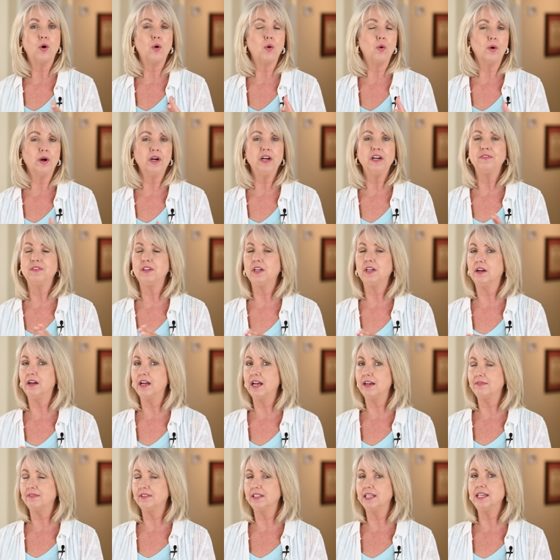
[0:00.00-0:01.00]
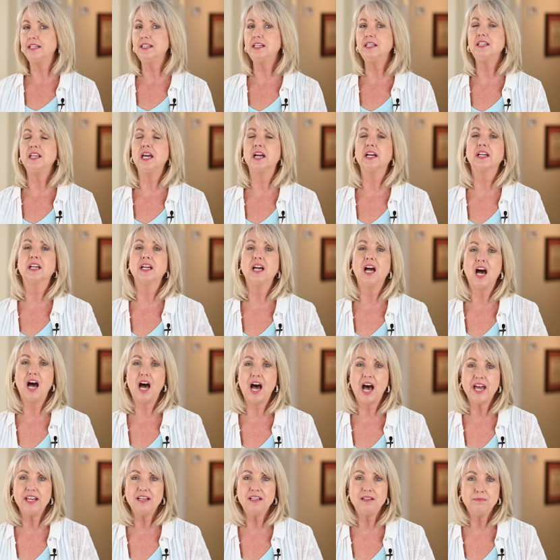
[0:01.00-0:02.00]
or if you don't have linen, a
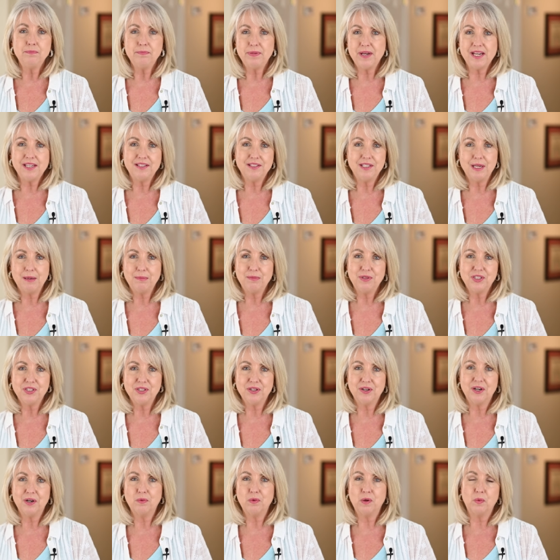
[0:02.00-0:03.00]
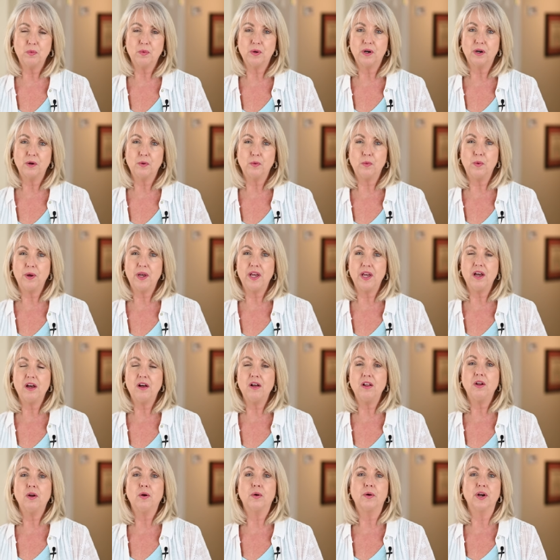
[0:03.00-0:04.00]
cotton button-up shirt will work
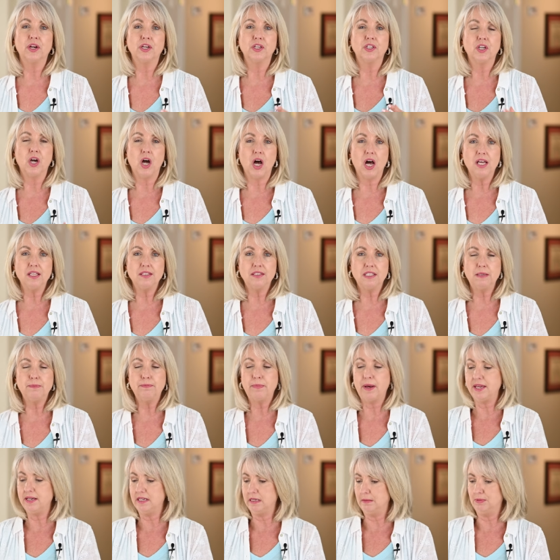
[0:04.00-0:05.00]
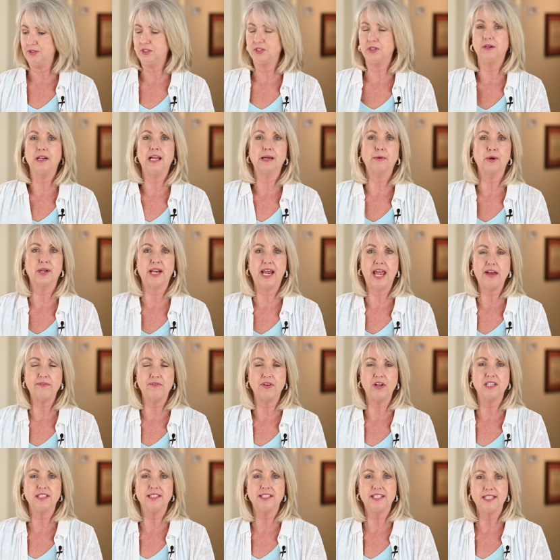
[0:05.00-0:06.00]
well, or a gauzy button-up shirt like what I have
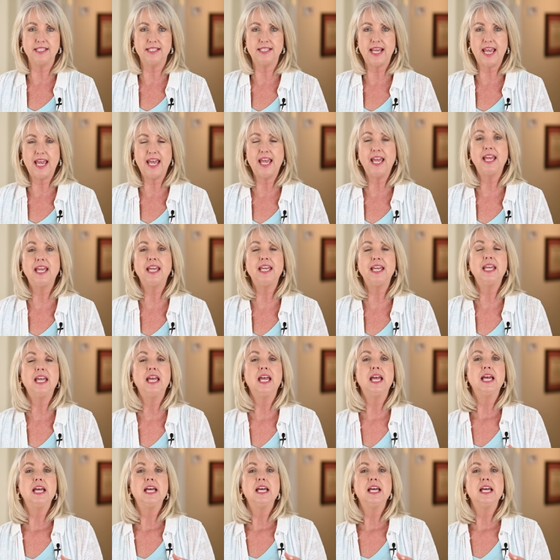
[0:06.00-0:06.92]
on today.